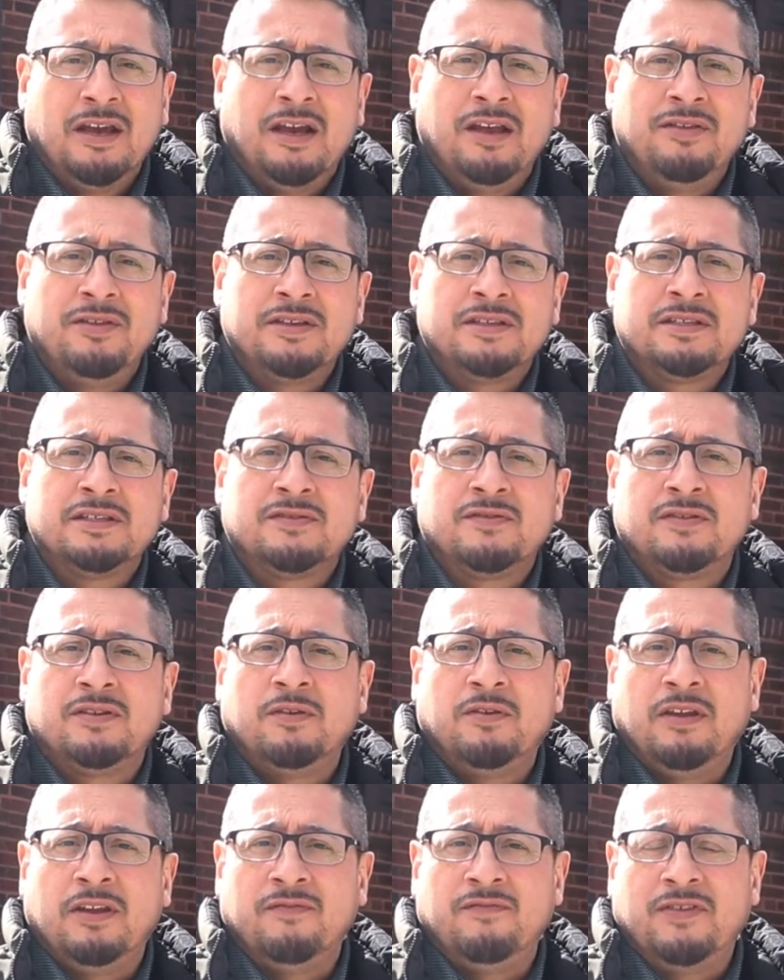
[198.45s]
And this is
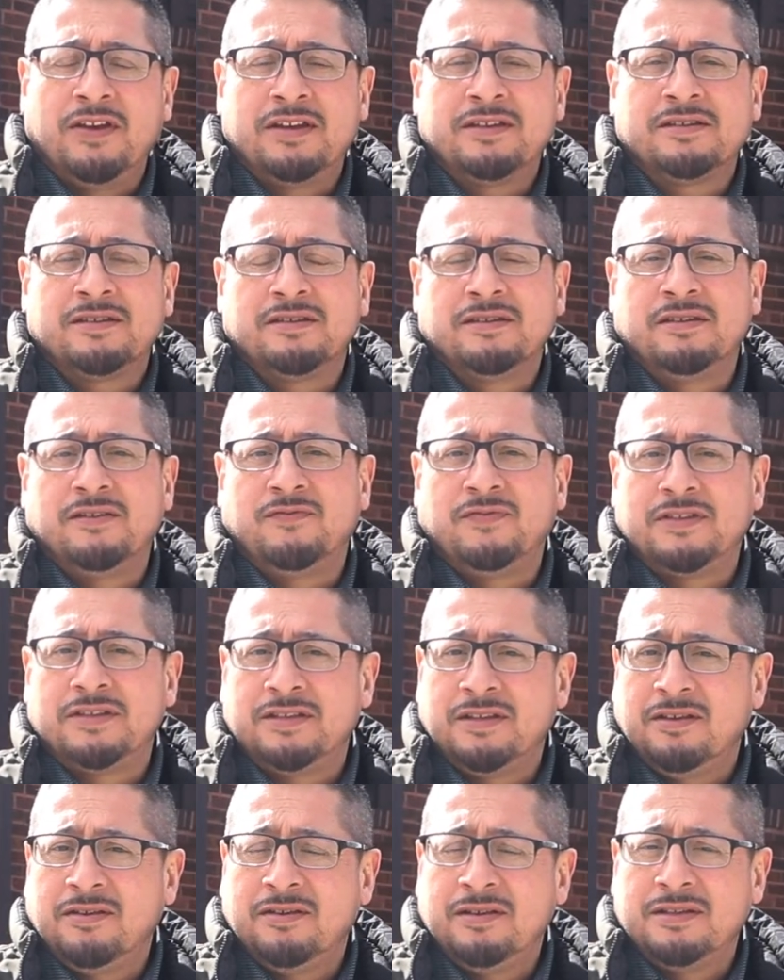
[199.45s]
to invest into the
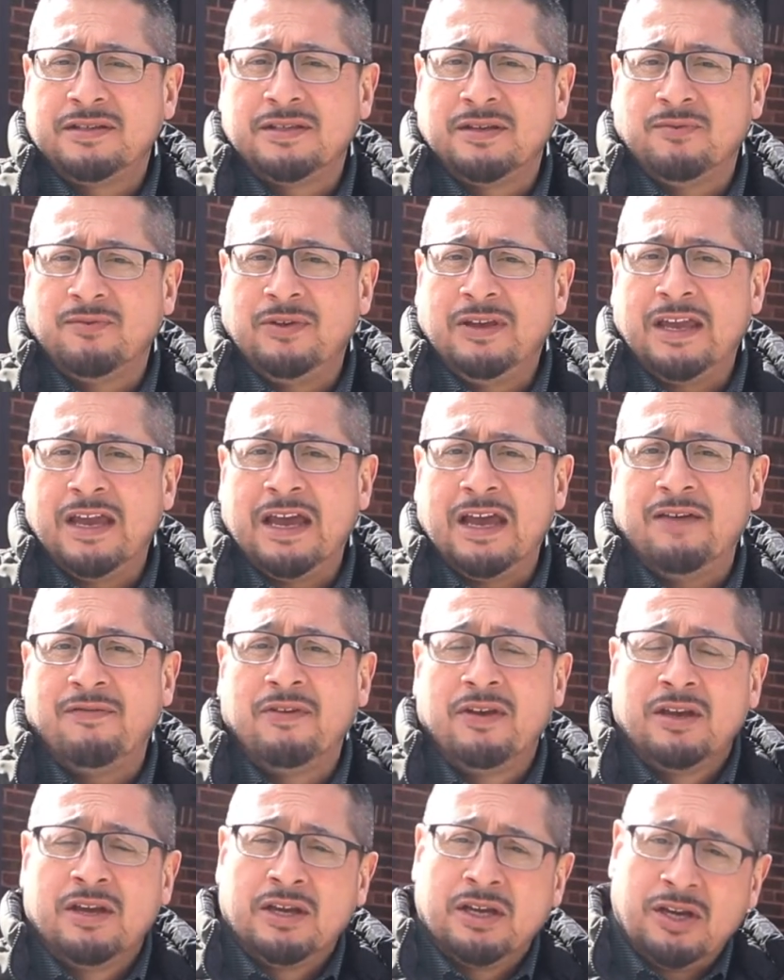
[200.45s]
facilities that we
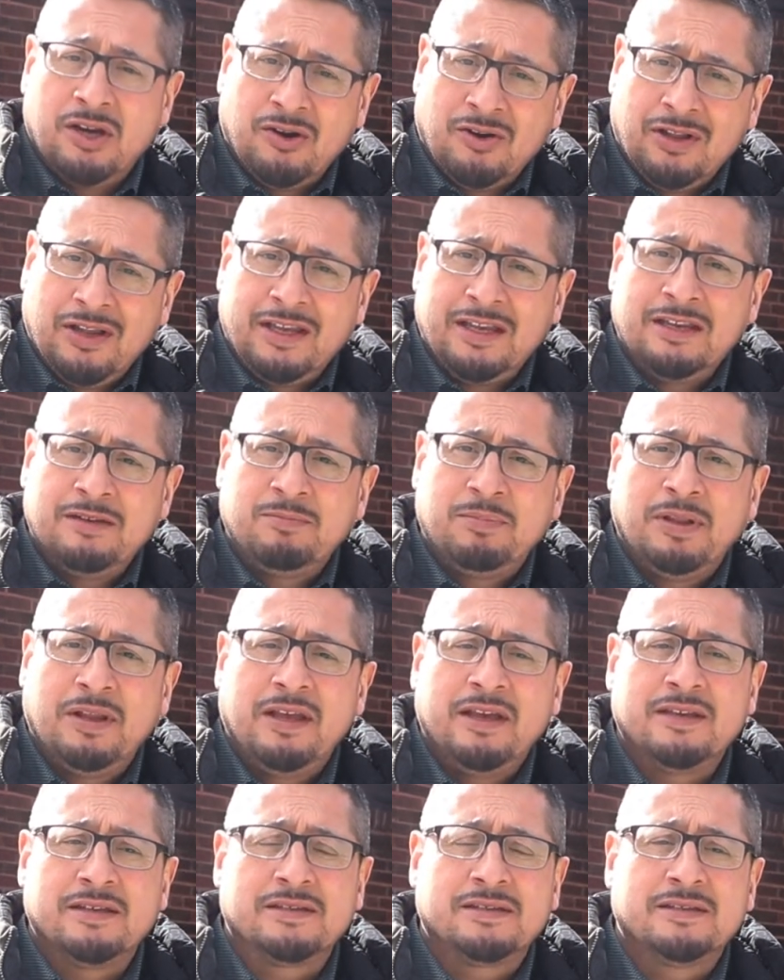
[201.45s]
have currently in
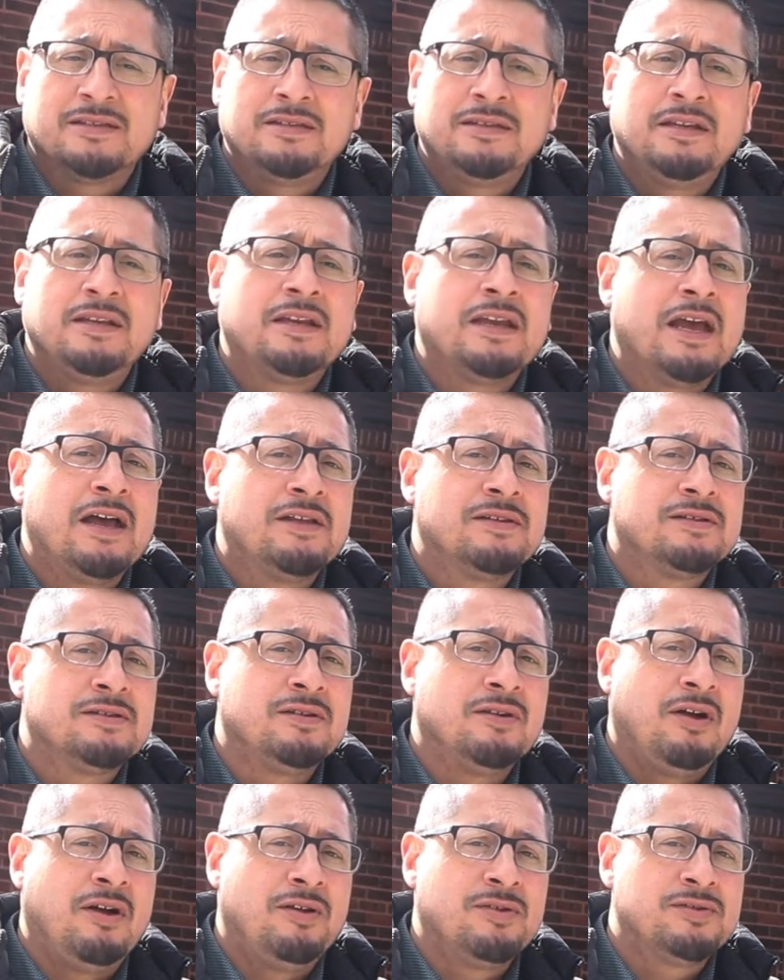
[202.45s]
place. City
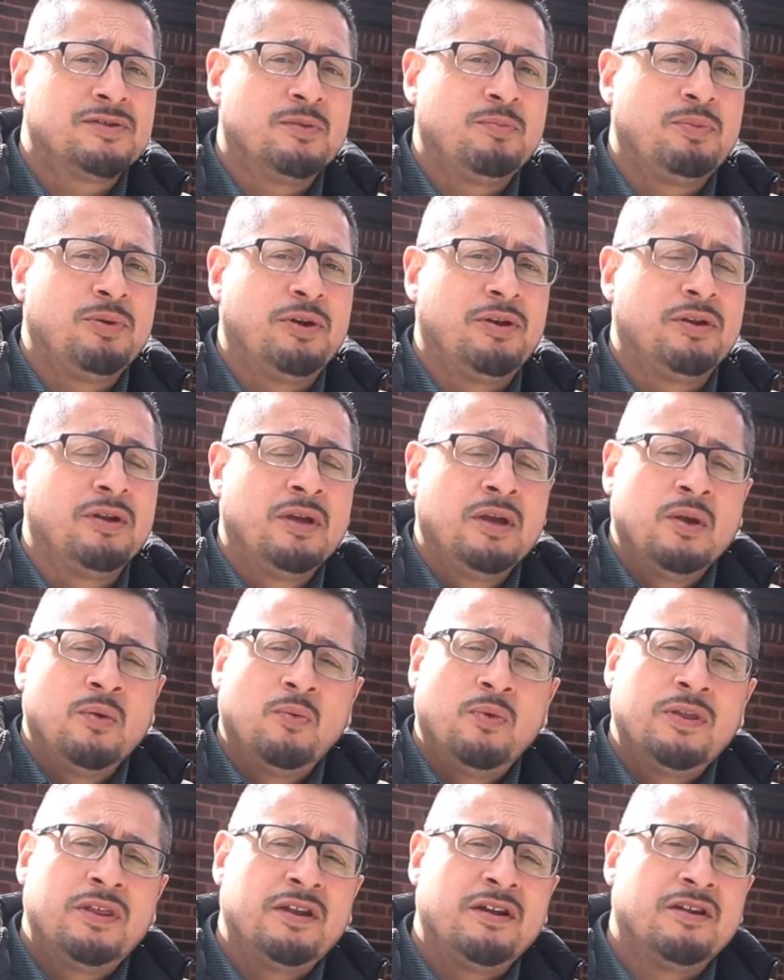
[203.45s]
Council also put
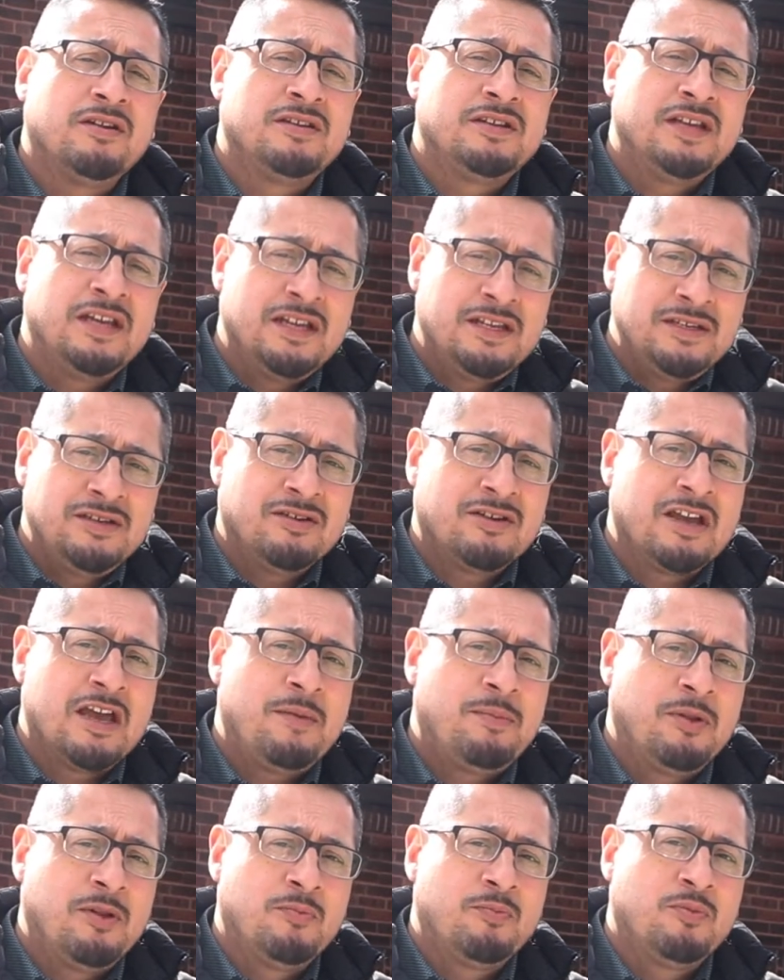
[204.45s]
within our 10-year
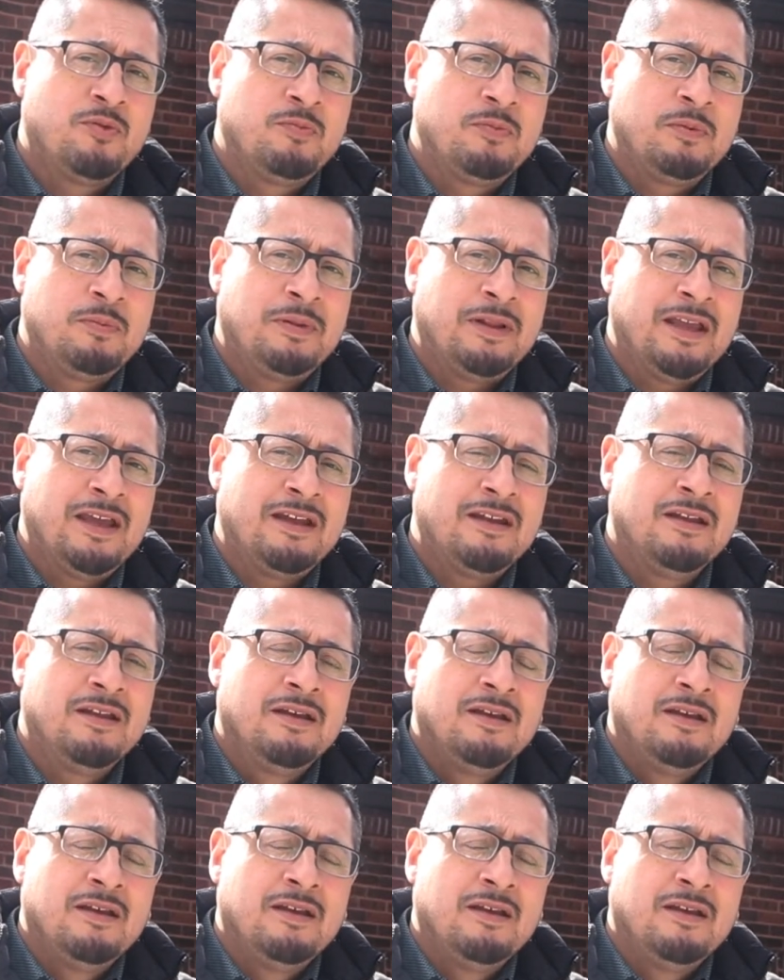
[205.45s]
capital improvement plan